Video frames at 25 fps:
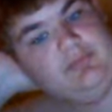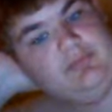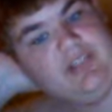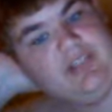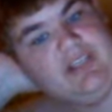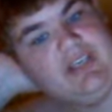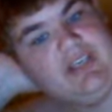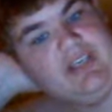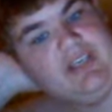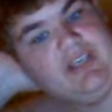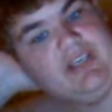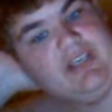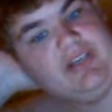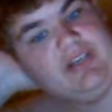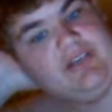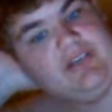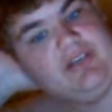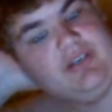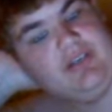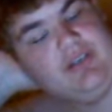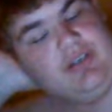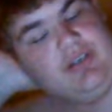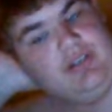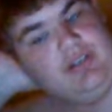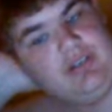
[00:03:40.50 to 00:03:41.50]
And
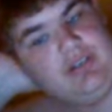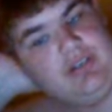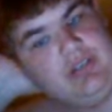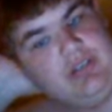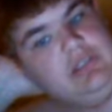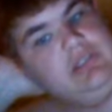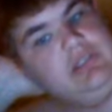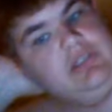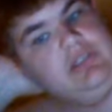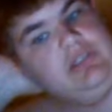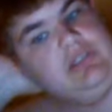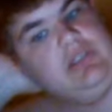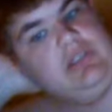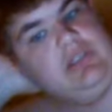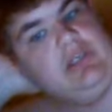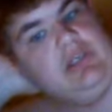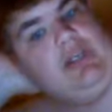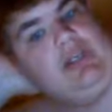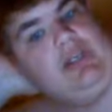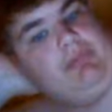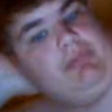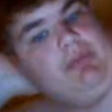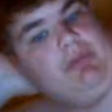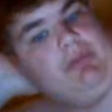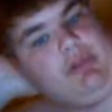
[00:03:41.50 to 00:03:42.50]
I
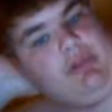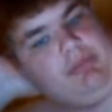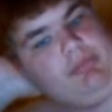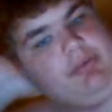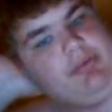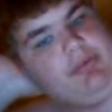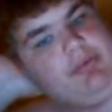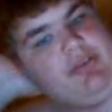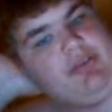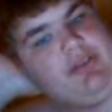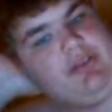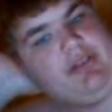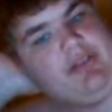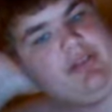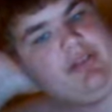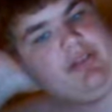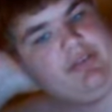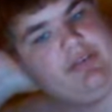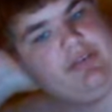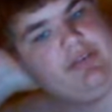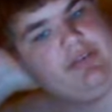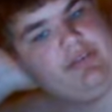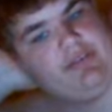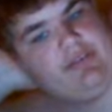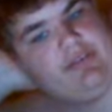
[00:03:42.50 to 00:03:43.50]
probably put it together
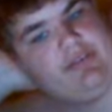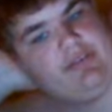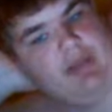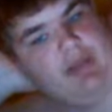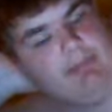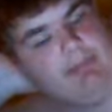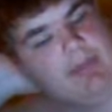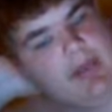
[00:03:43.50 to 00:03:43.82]
or something,